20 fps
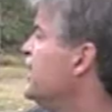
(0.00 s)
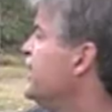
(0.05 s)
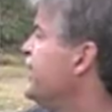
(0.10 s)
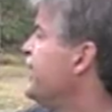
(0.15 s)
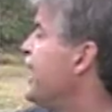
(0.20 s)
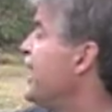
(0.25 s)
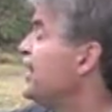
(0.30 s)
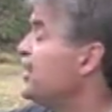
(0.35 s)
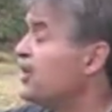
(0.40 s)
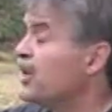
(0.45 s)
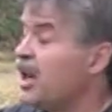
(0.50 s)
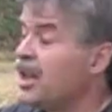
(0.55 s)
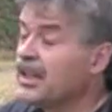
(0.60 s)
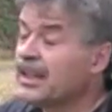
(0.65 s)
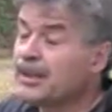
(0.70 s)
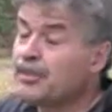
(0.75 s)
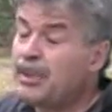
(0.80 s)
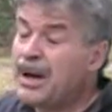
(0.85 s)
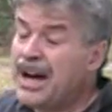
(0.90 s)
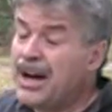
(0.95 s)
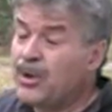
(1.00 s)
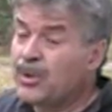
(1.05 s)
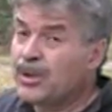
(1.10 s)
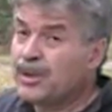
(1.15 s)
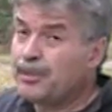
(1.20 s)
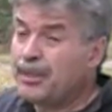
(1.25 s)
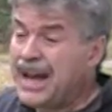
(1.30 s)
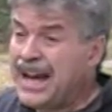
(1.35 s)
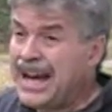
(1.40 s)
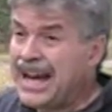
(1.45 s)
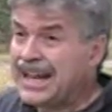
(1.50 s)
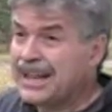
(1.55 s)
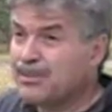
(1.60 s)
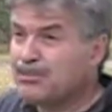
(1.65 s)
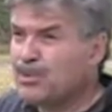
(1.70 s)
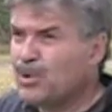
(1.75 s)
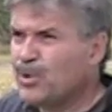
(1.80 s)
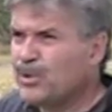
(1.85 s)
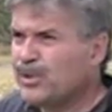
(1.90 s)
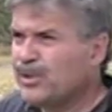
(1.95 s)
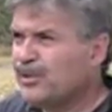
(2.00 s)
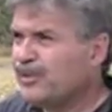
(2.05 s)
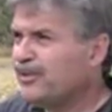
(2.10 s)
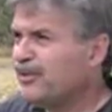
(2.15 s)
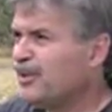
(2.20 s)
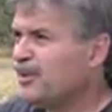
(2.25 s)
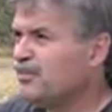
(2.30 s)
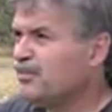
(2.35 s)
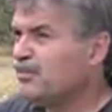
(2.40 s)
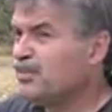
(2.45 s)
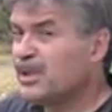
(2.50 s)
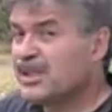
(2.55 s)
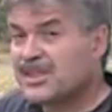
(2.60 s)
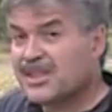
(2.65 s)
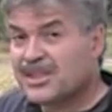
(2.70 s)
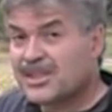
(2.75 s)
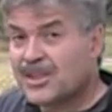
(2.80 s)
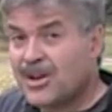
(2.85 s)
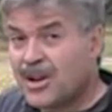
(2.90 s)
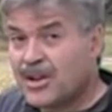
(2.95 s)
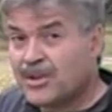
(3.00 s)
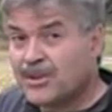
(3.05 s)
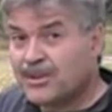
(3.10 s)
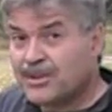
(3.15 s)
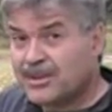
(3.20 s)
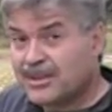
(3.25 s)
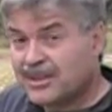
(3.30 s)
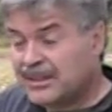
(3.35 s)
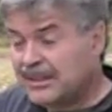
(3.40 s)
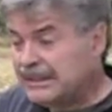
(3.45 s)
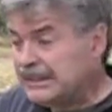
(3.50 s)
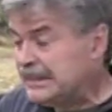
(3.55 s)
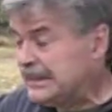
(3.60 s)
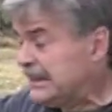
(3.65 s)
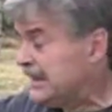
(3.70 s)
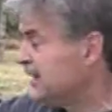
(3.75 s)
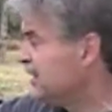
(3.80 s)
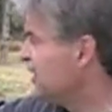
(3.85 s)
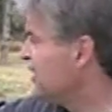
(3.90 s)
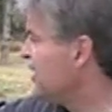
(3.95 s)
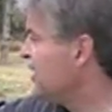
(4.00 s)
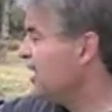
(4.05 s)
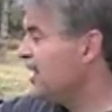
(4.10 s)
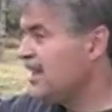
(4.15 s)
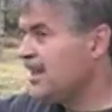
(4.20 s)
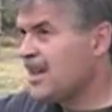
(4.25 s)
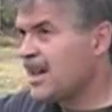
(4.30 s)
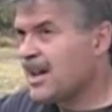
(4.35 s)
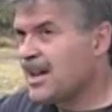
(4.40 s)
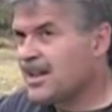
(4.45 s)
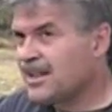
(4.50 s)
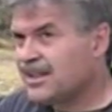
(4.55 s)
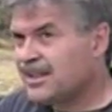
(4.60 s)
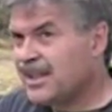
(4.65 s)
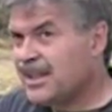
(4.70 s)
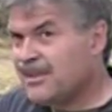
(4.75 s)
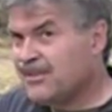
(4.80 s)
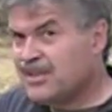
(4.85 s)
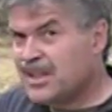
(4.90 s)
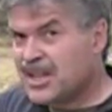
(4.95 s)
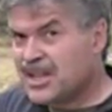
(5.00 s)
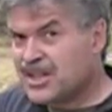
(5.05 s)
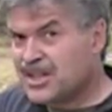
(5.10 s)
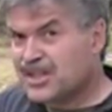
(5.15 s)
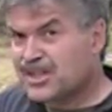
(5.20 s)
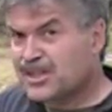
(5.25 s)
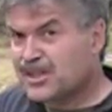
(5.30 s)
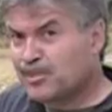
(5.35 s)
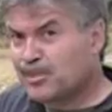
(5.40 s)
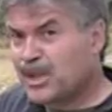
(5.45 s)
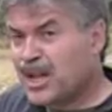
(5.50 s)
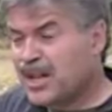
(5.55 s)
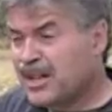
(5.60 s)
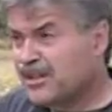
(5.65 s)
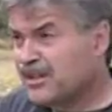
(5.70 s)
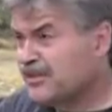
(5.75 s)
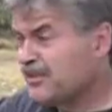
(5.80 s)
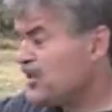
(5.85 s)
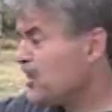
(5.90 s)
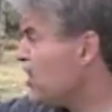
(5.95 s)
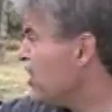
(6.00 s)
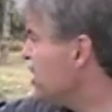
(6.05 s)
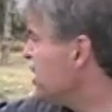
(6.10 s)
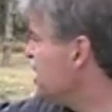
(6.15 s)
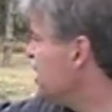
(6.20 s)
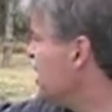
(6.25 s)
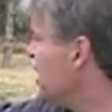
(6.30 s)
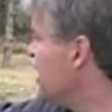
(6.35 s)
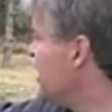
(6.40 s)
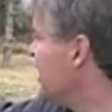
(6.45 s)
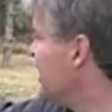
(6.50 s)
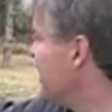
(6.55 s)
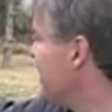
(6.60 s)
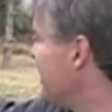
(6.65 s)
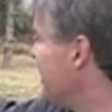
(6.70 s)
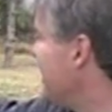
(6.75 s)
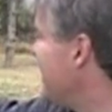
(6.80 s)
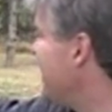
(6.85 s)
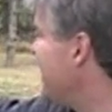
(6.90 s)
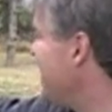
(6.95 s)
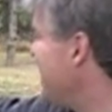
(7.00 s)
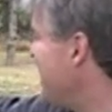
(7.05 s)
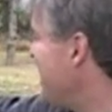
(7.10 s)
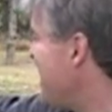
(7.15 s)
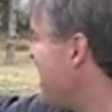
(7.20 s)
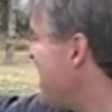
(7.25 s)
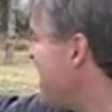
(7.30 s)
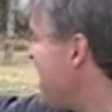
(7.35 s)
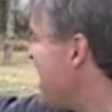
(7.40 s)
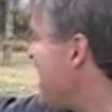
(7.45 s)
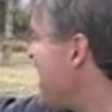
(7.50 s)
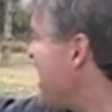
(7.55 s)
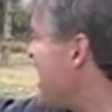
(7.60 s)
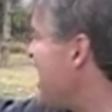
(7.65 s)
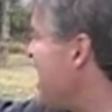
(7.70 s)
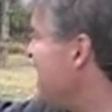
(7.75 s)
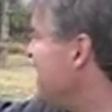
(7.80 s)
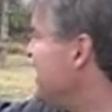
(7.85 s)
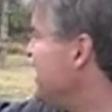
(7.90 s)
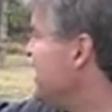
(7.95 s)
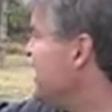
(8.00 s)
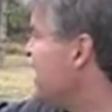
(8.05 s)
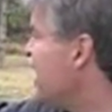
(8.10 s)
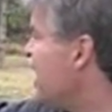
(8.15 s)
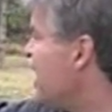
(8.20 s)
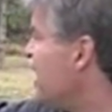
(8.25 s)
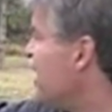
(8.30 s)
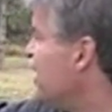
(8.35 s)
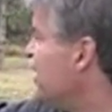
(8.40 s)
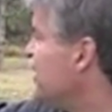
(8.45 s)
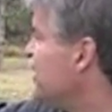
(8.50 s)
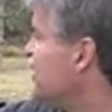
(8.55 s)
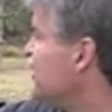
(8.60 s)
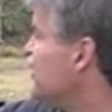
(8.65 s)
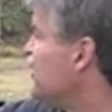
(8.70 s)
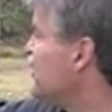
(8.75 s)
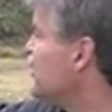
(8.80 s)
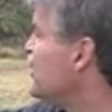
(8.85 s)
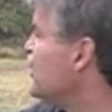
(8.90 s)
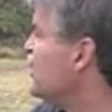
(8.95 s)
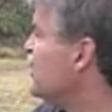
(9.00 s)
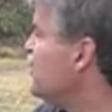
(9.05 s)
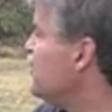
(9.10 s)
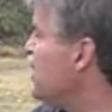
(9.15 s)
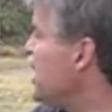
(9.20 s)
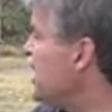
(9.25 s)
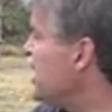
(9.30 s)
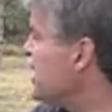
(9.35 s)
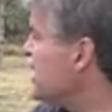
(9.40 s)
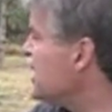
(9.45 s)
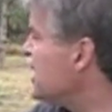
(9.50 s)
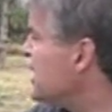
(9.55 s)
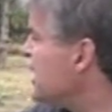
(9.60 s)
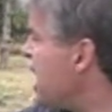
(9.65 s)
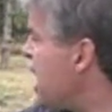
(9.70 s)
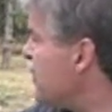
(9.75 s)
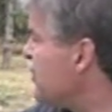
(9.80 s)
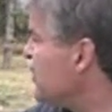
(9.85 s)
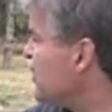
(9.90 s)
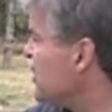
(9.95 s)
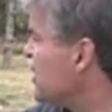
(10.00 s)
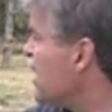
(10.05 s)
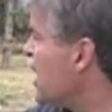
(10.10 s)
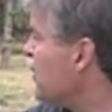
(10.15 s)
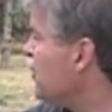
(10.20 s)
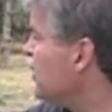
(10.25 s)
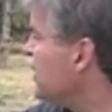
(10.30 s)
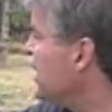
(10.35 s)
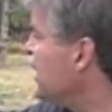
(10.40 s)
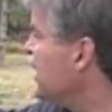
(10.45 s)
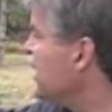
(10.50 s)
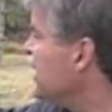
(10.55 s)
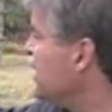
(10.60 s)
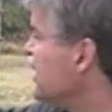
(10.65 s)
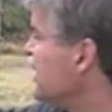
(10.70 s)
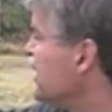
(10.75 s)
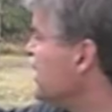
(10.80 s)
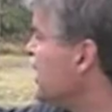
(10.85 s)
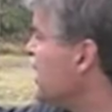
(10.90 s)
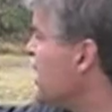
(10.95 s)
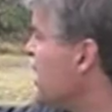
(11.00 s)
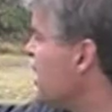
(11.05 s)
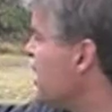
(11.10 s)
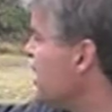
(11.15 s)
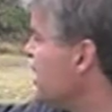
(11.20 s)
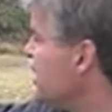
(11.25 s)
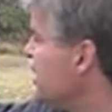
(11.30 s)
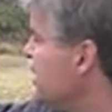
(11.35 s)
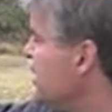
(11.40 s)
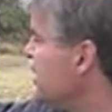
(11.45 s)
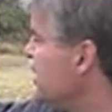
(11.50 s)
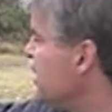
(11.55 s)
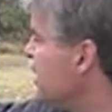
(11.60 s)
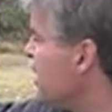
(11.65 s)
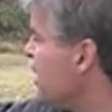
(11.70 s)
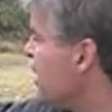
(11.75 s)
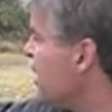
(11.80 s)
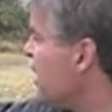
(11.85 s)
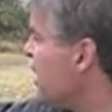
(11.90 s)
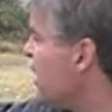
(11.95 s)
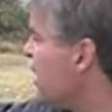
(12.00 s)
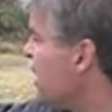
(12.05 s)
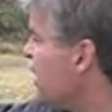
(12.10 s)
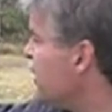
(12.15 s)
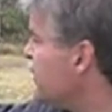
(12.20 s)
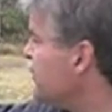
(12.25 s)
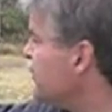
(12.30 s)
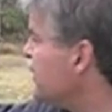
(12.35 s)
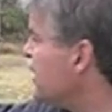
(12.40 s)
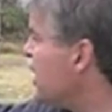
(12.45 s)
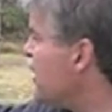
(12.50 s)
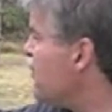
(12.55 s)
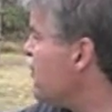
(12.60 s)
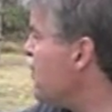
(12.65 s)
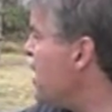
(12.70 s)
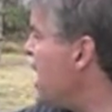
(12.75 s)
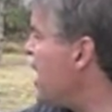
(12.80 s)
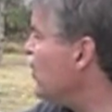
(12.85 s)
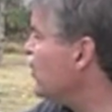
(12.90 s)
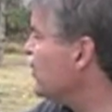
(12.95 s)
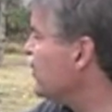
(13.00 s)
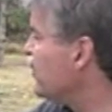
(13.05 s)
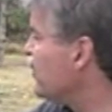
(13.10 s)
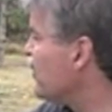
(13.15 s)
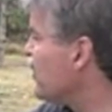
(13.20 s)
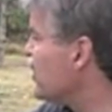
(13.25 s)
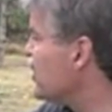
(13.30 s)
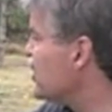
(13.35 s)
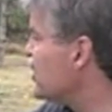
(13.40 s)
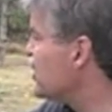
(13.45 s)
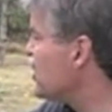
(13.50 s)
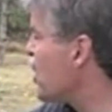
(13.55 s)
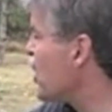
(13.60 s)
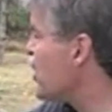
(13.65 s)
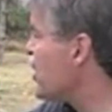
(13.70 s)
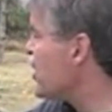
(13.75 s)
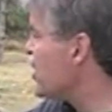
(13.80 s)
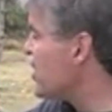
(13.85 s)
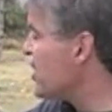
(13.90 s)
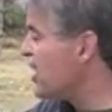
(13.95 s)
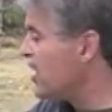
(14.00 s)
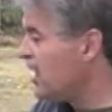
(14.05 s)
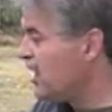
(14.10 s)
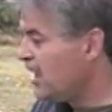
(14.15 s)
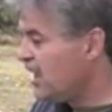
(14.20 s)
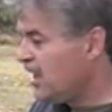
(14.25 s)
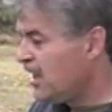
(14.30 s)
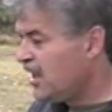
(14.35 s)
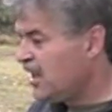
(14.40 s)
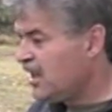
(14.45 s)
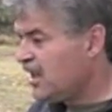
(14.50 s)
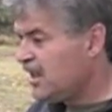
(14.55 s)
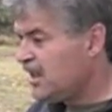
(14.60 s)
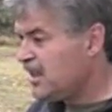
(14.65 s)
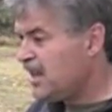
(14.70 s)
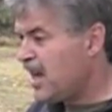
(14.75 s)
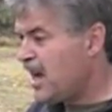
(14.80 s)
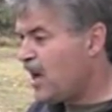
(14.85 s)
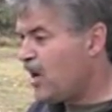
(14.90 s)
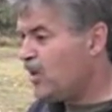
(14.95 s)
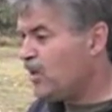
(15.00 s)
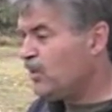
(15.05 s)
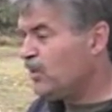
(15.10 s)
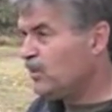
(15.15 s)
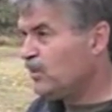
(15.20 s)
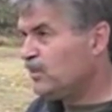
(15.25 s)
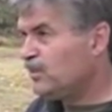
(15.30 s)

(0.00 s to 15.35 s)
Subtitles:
hydraulic power pack motor from Princess Auto, the aviation supplier of choice, and made an adapter coupling and a mount for the starter. Now,